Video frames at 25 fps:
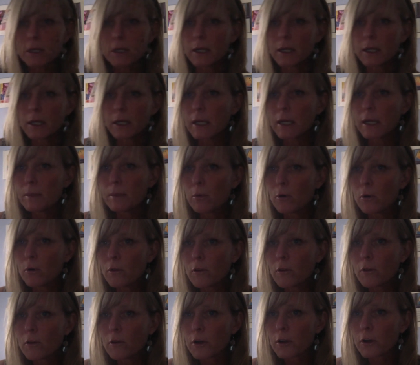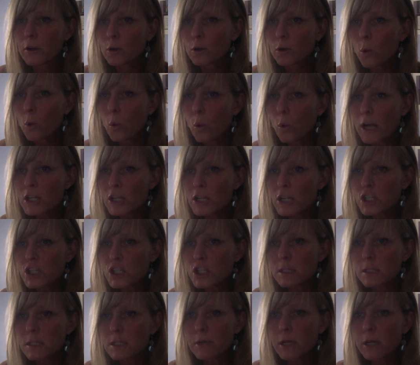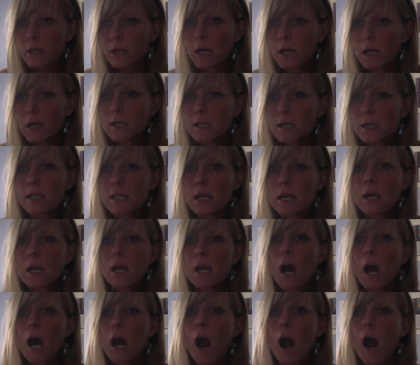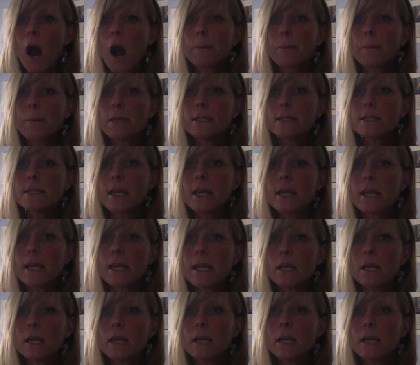enable the questions because I'm gonna take